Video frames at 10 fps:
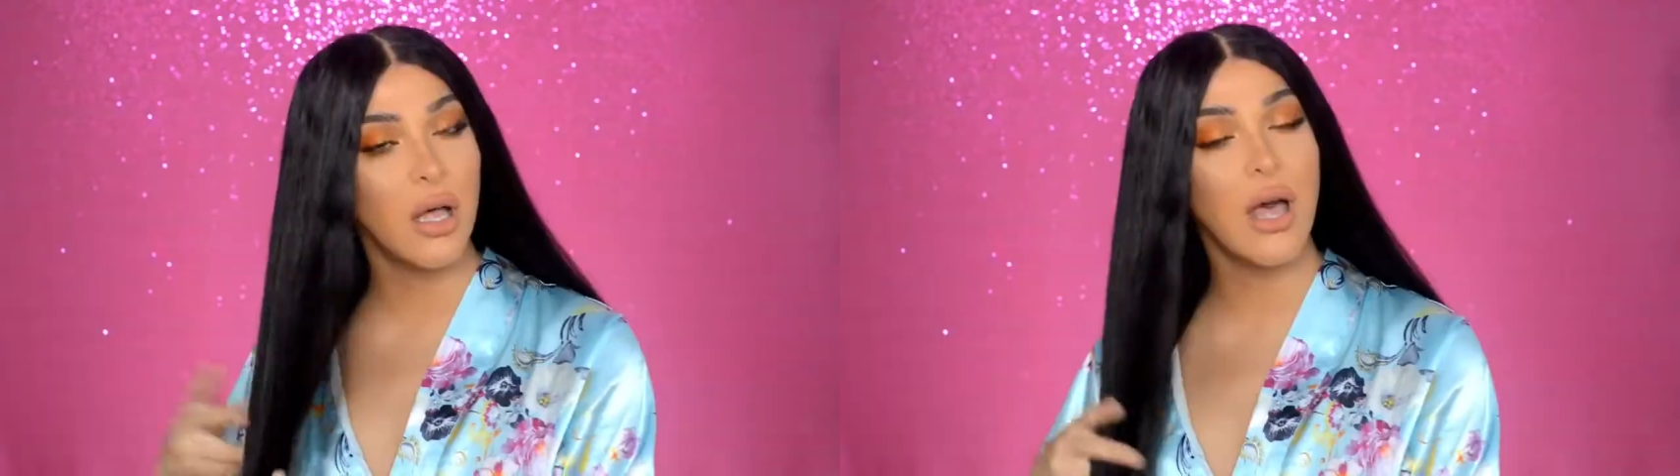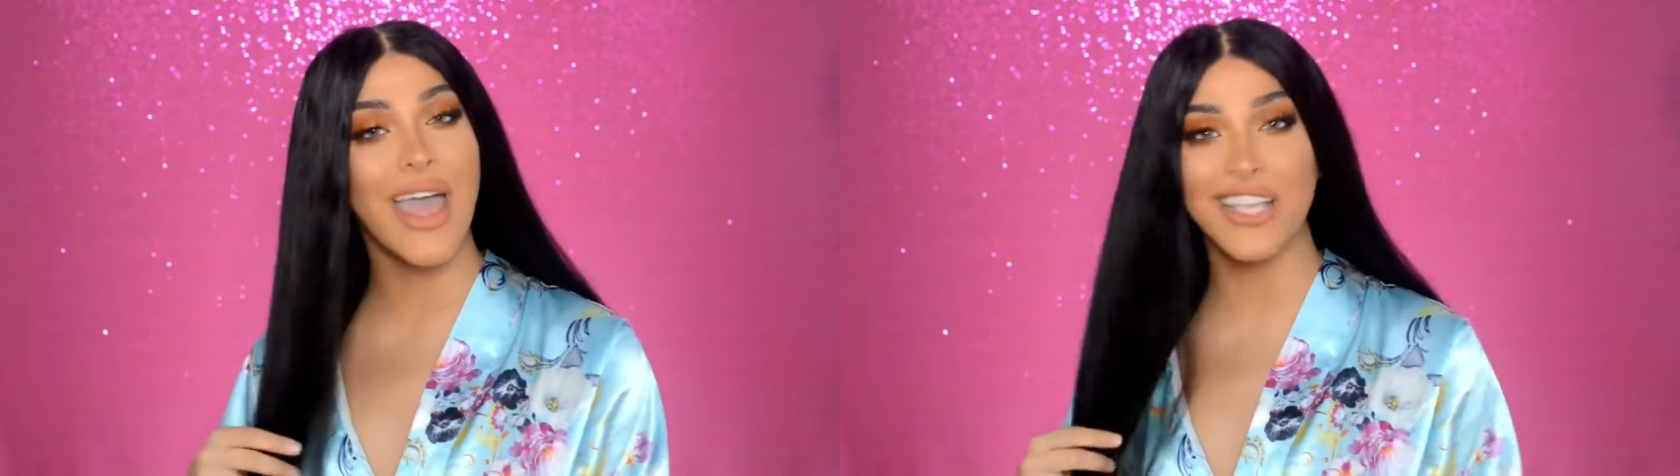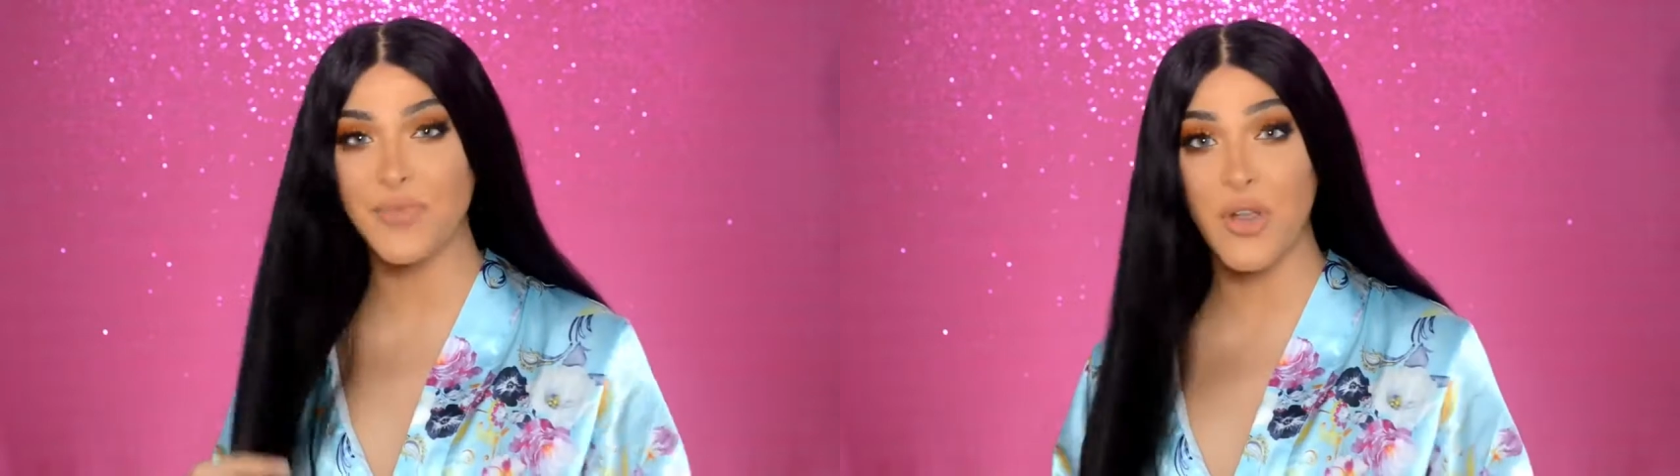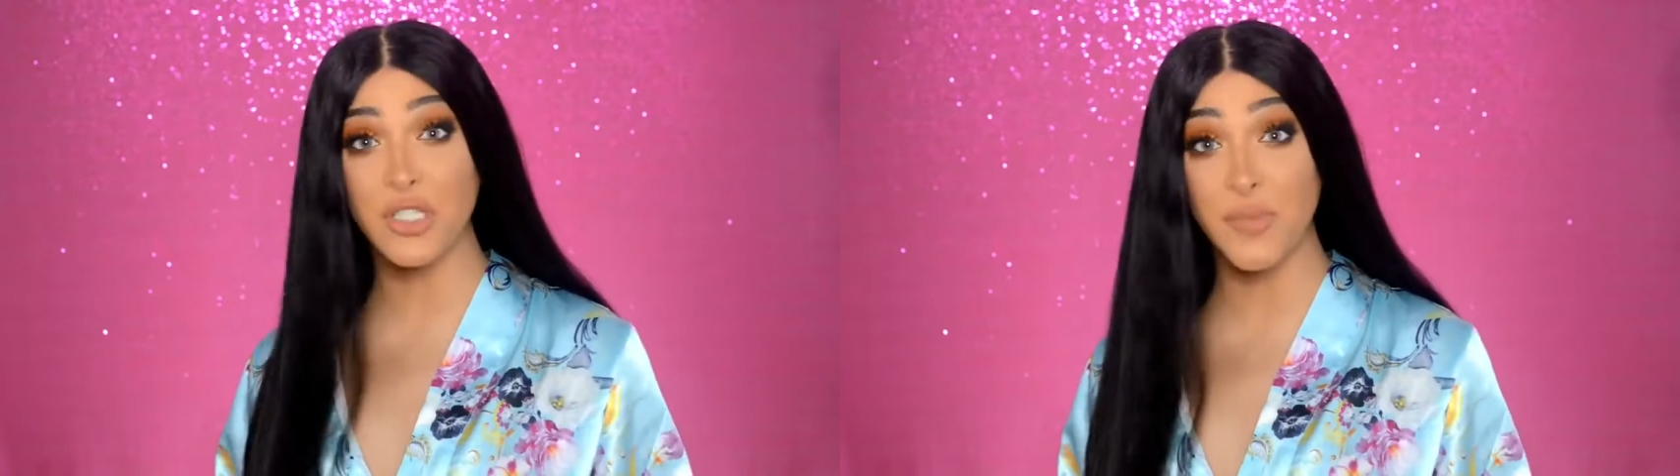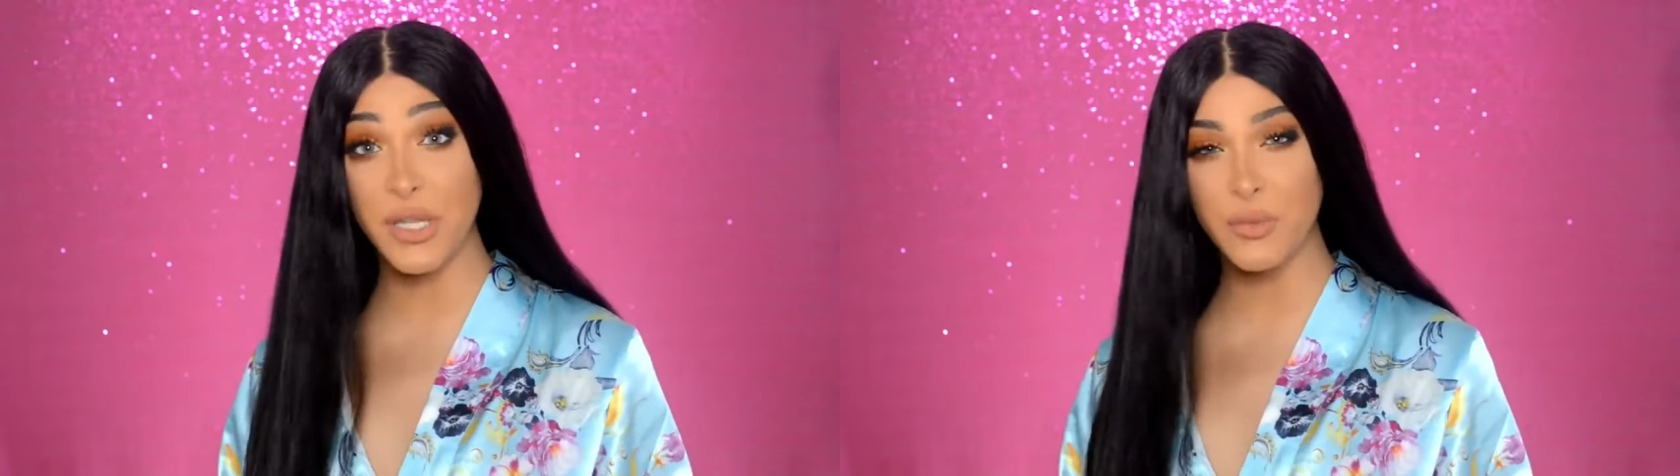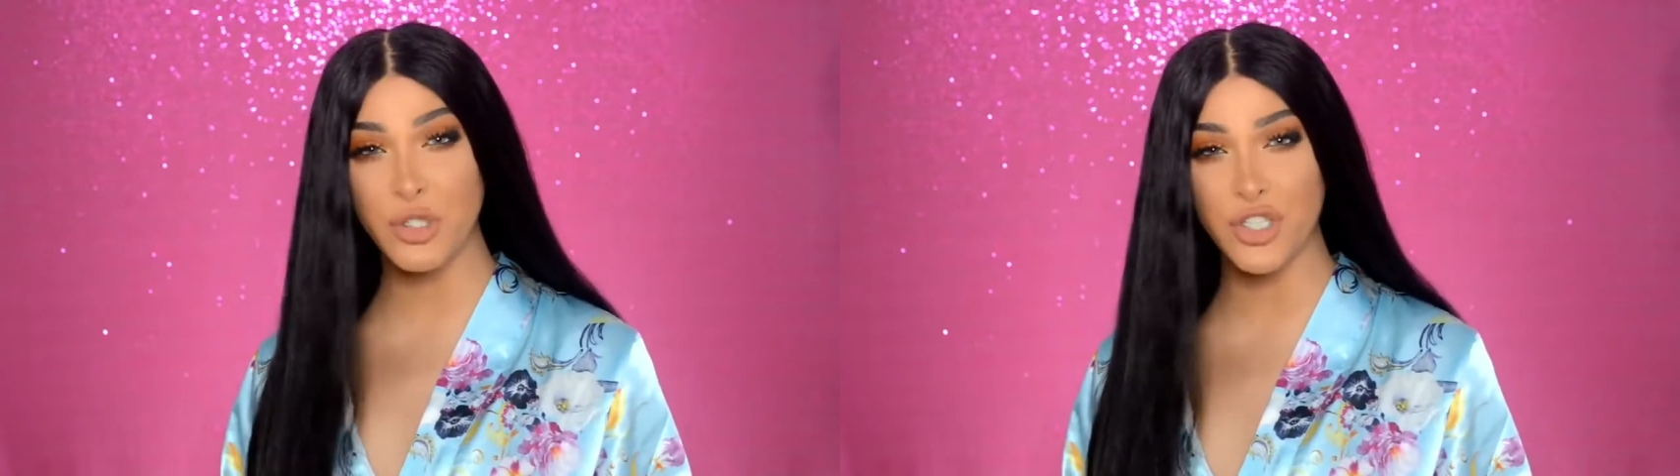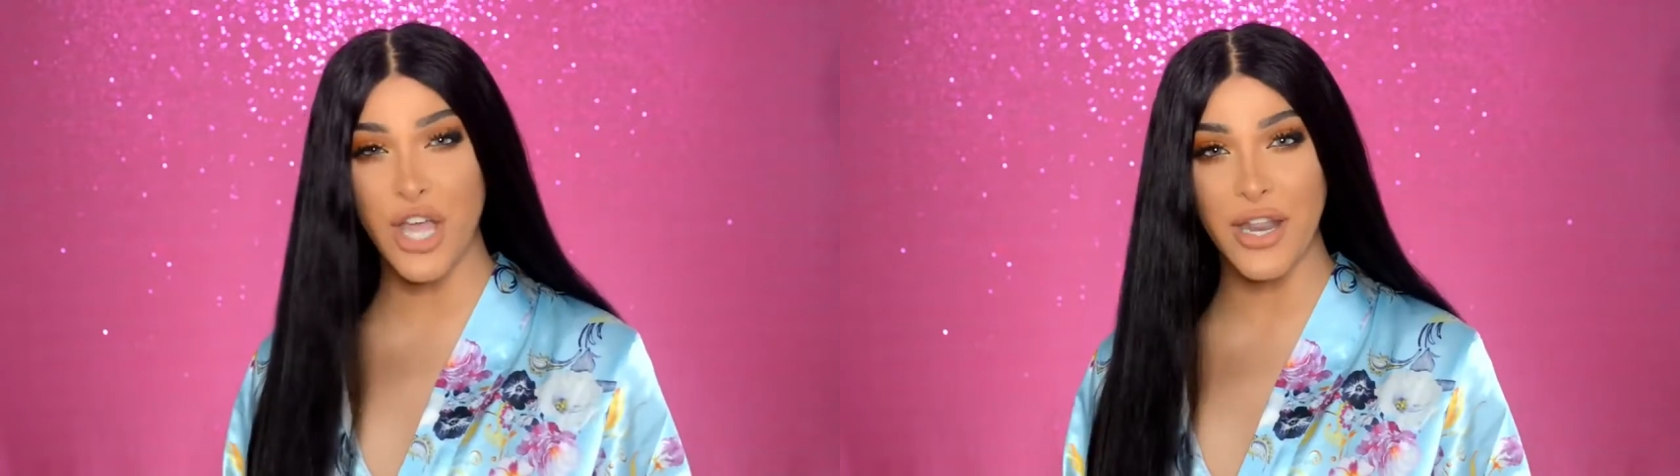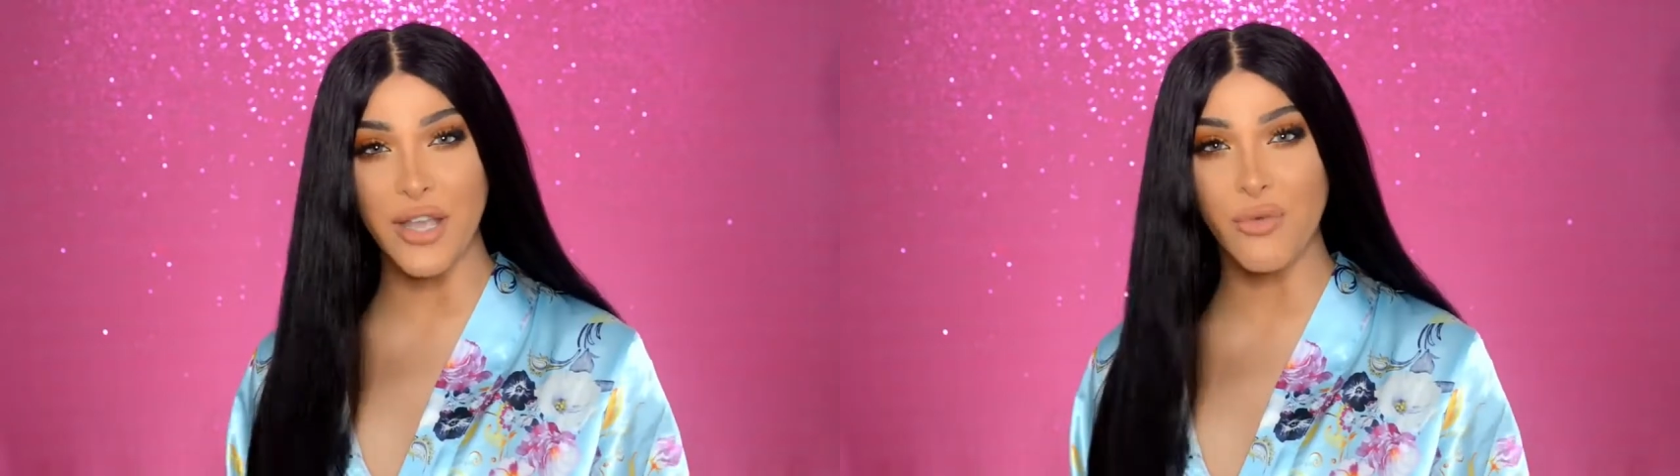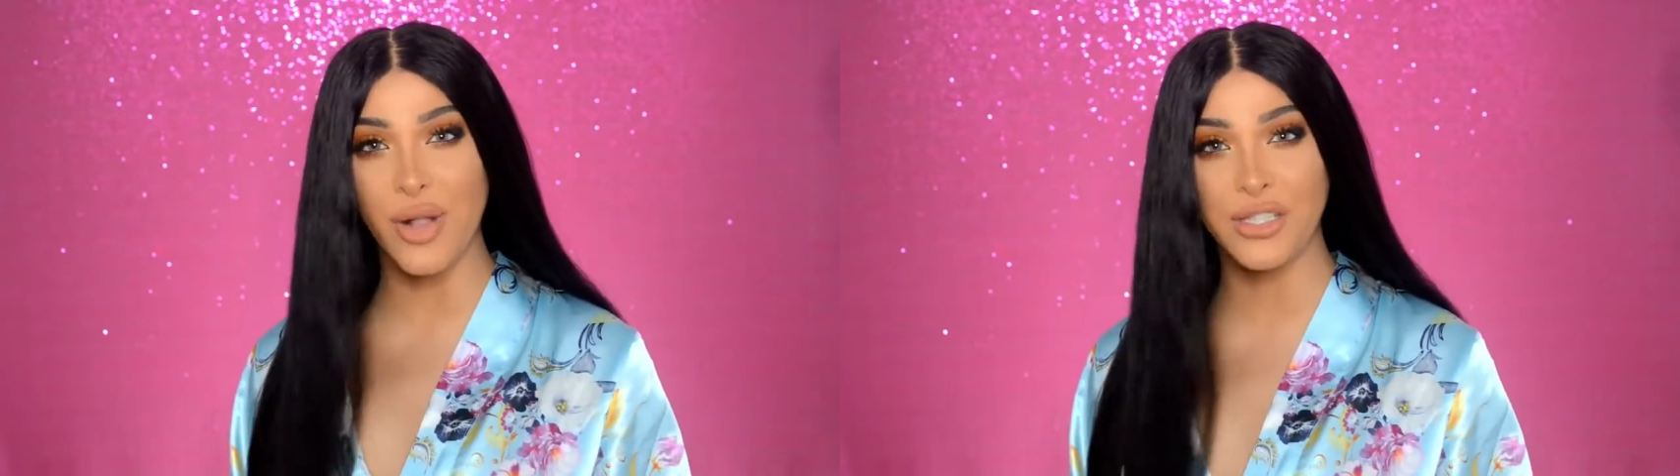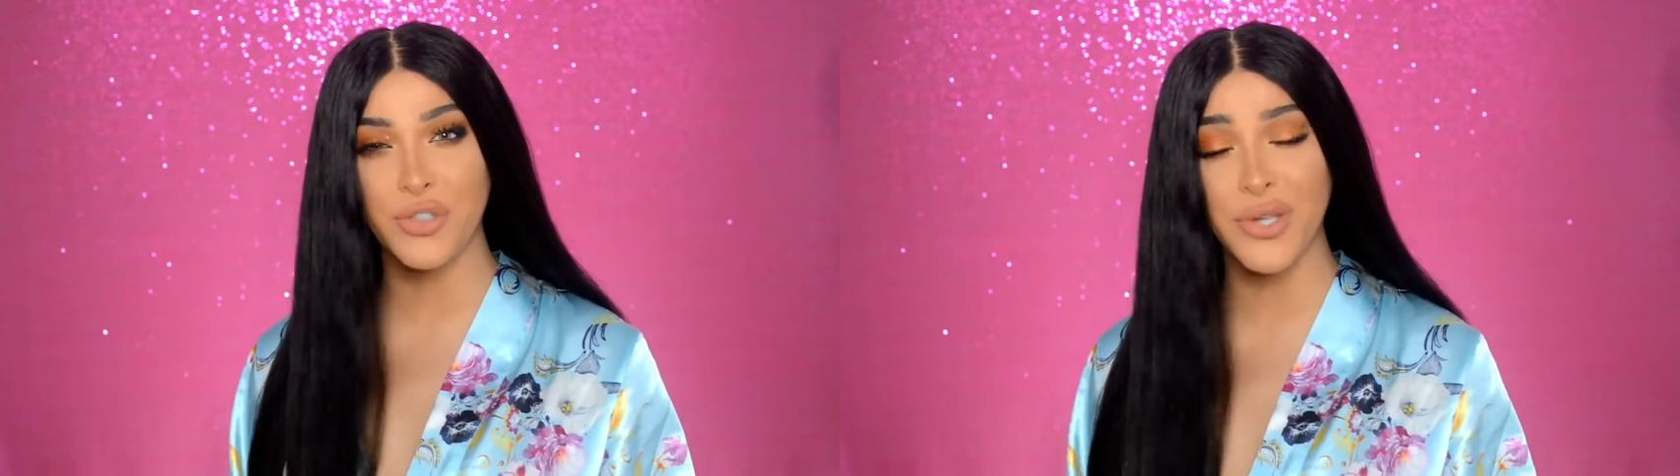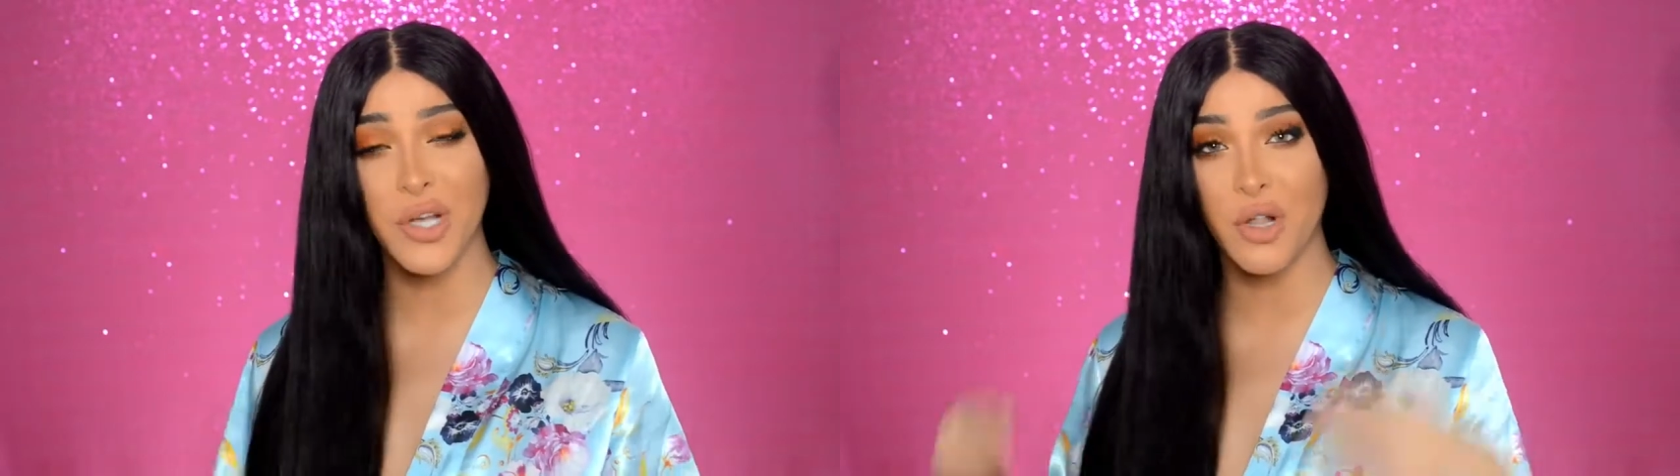I experienced minimal shedding while doing